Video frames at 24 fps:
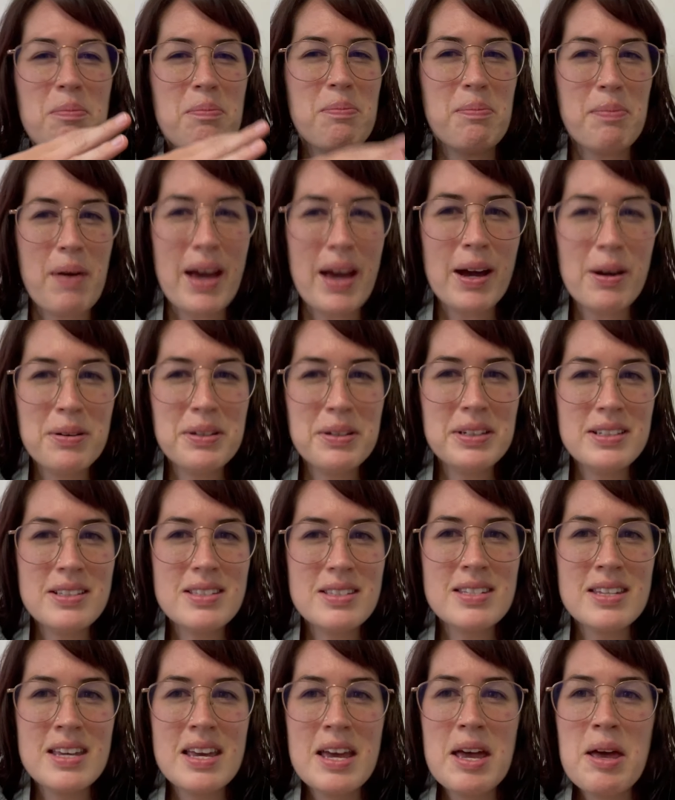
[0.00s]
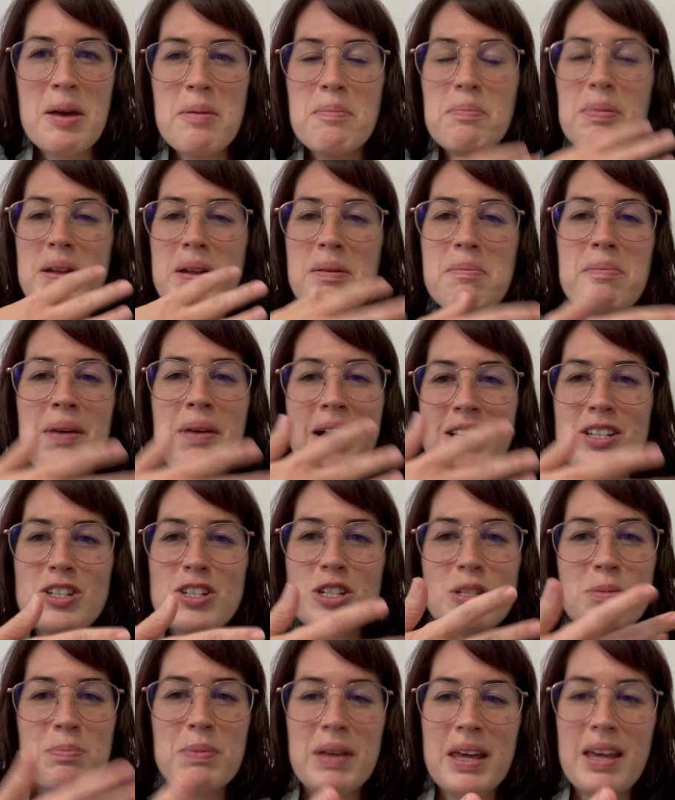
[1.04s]
backwards. But it might
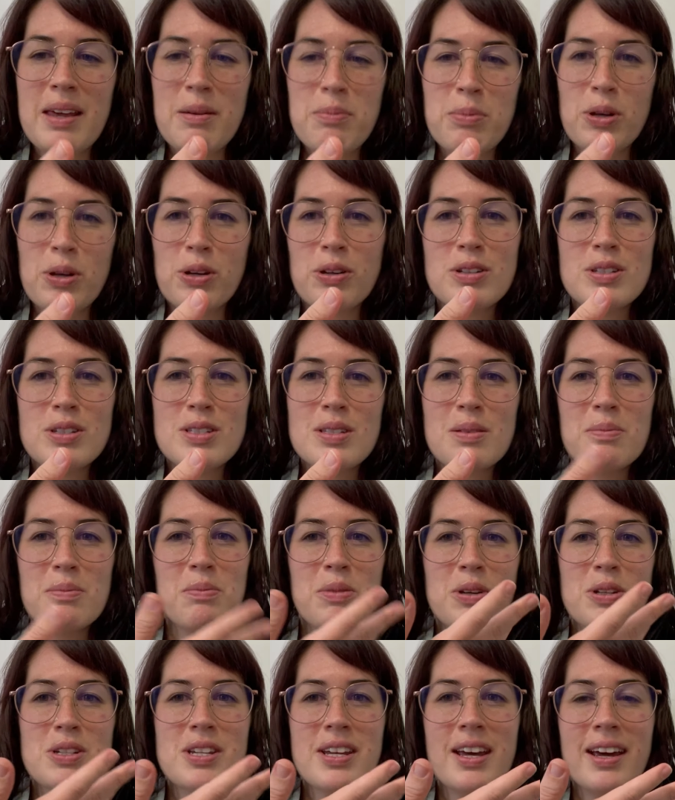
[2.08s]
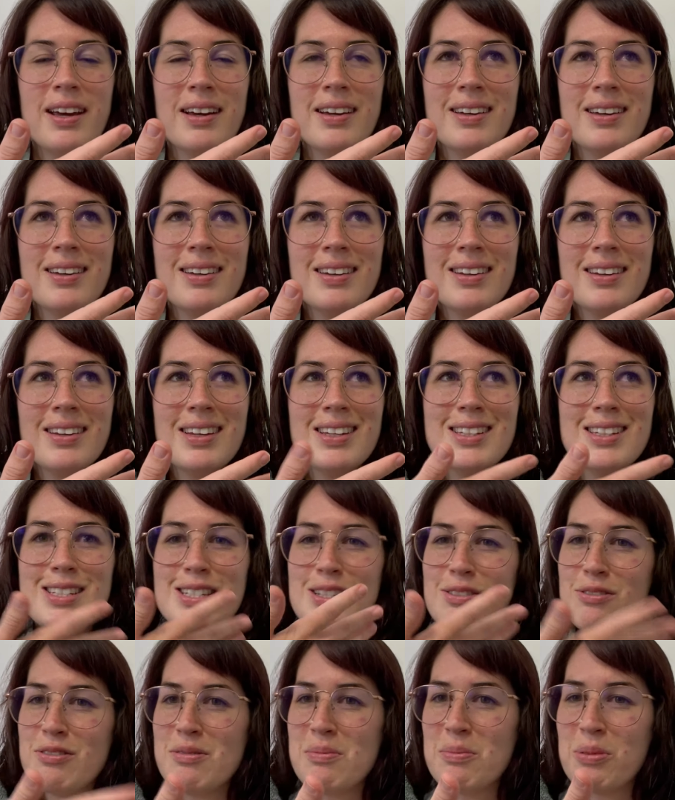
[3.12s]
just be because MURTAGH is a
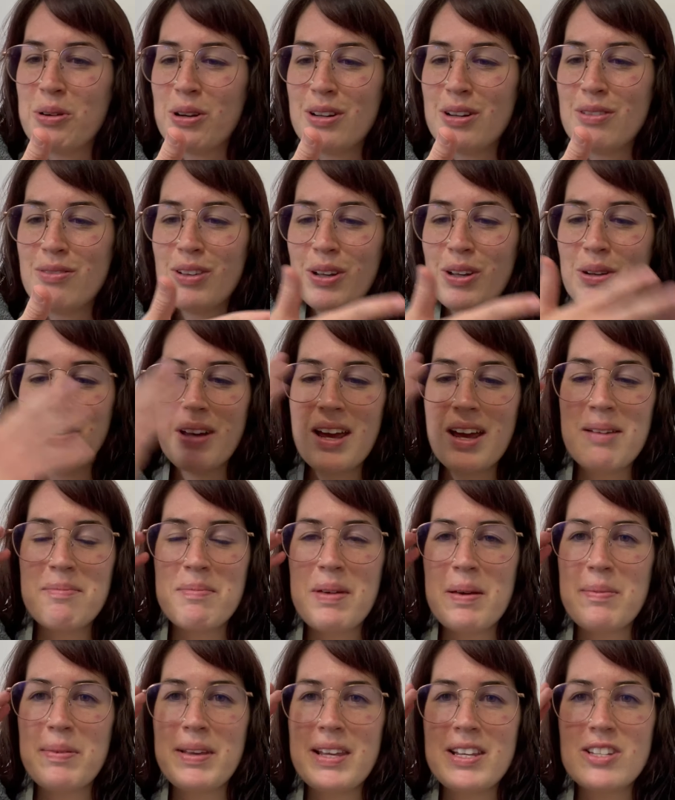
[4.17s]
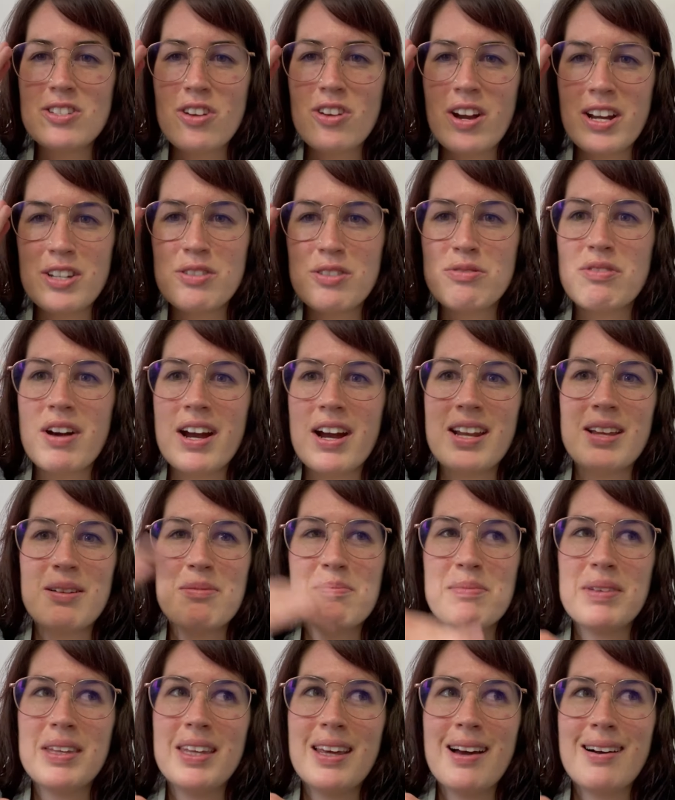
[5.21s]
different point of view, and maybe he's trying to write him
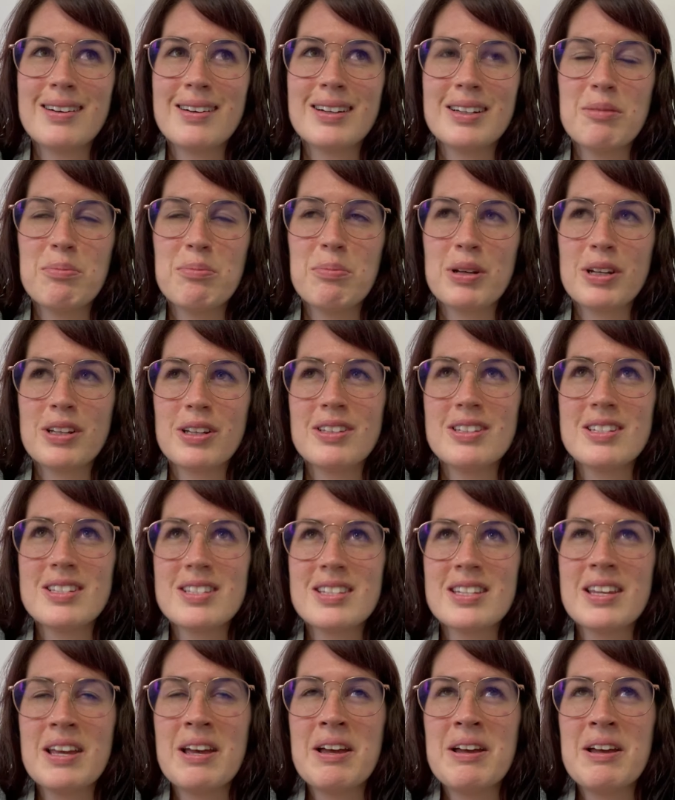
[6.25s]
young, because